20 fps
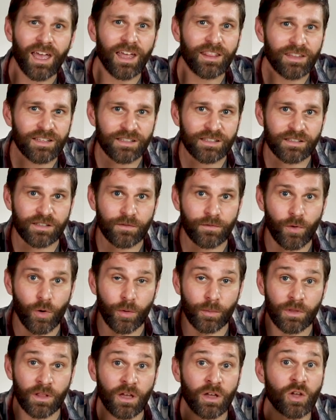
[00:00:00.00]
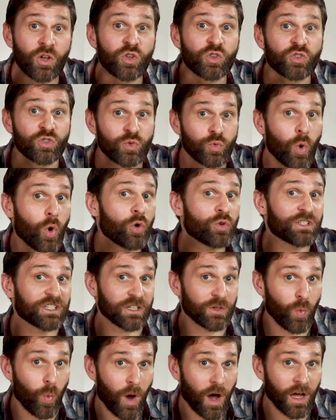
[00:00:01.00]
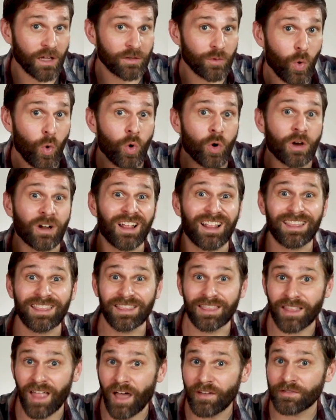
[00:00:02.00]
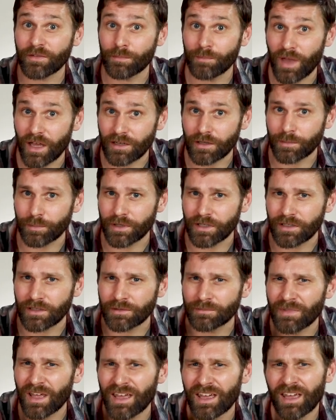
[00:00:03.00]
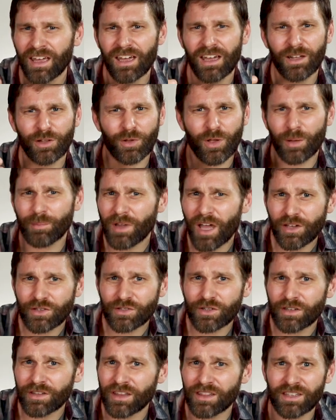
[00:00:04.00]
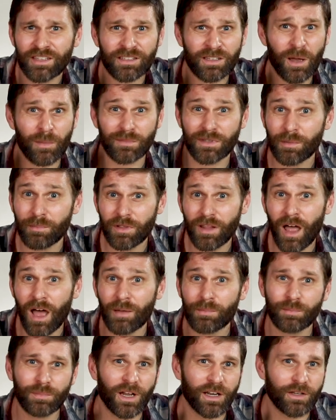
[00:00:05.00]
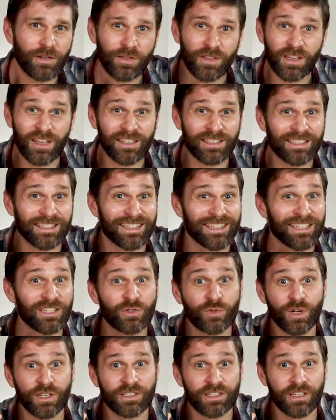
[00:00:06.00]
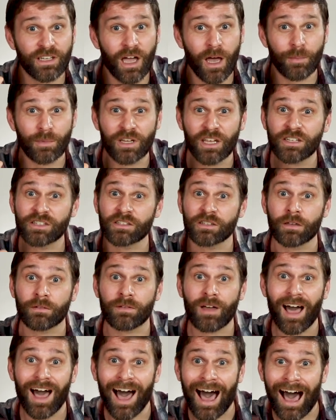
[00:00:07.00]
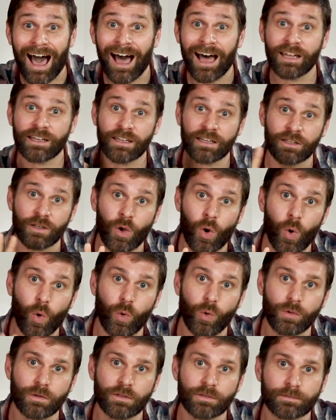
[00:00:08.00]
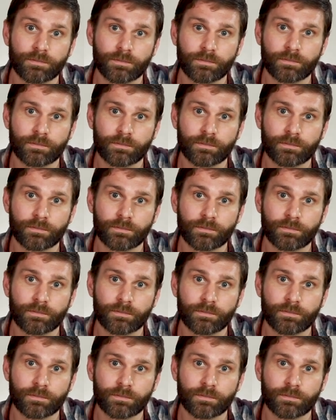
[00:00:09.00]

And this is the formula Jin Wan or left metal pill. Now, I'm not sure that this comes up a lot, but I do think it's an interesting combination of hot and cold.